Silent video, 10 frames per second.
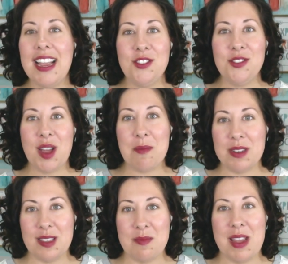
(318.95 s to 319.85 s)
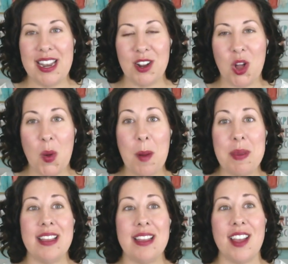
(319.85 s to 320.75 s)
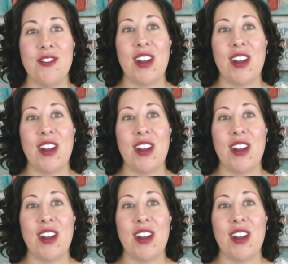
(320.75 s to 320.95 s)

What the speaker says: I do not participate in a co-op because